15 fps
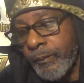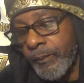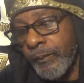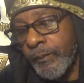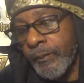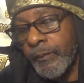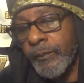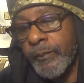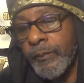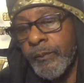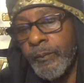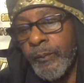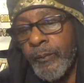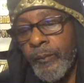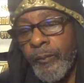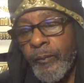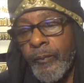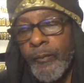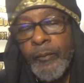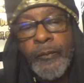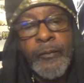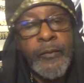
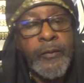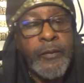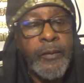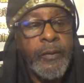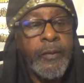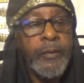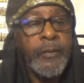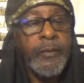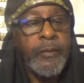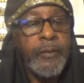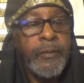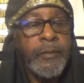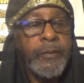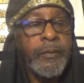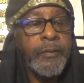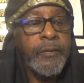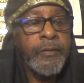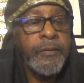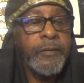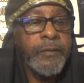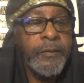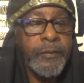
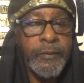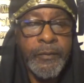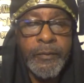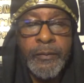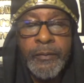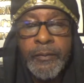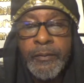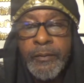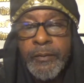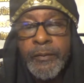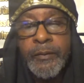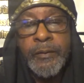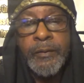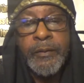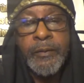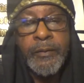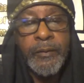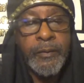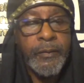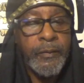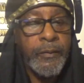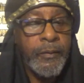
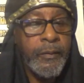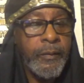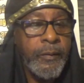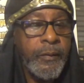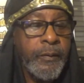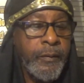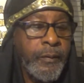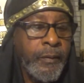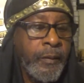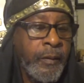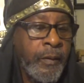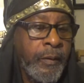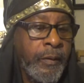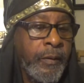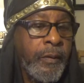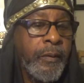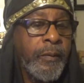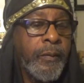No one is speaking in this clip.